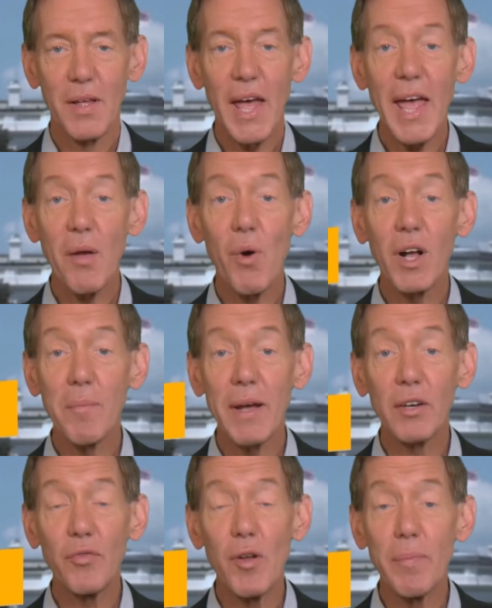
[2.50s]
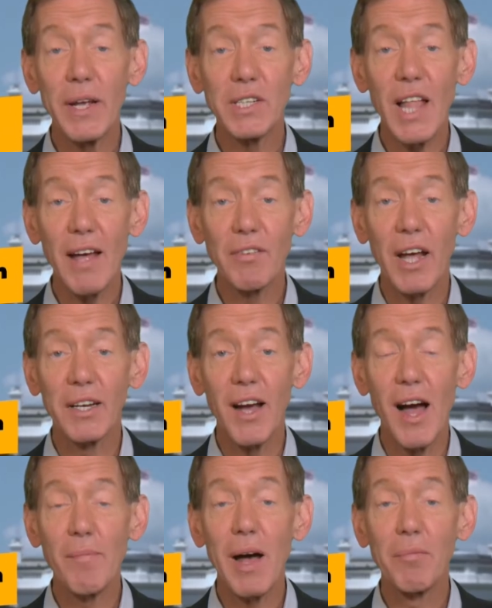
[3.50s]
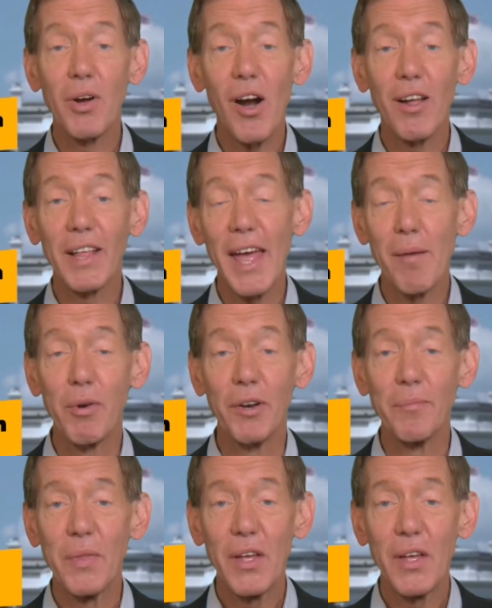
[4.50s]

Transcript: Hey, welcome back to frontpagelive.com. I'm Carl Cameron.